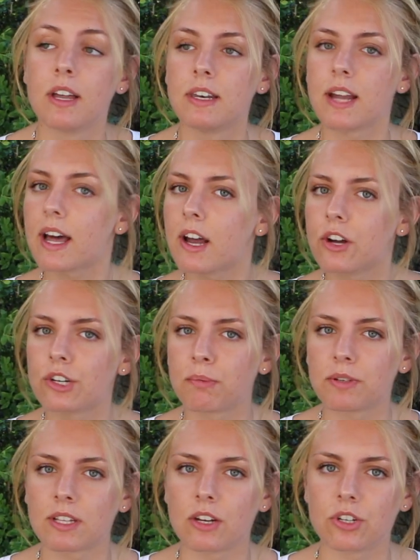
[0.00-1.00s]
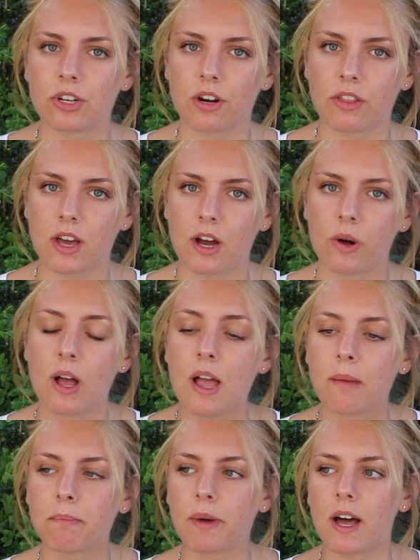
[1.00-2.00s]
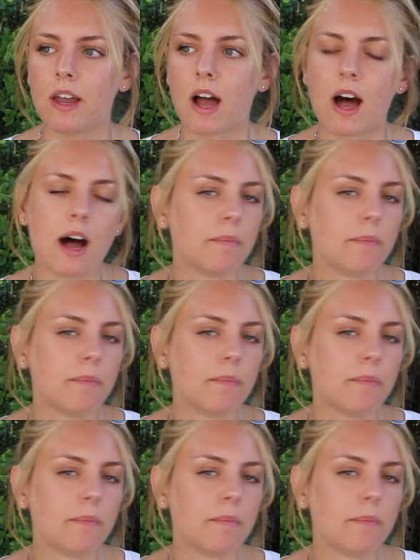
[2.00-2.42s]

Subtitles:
Not 100% sure though, but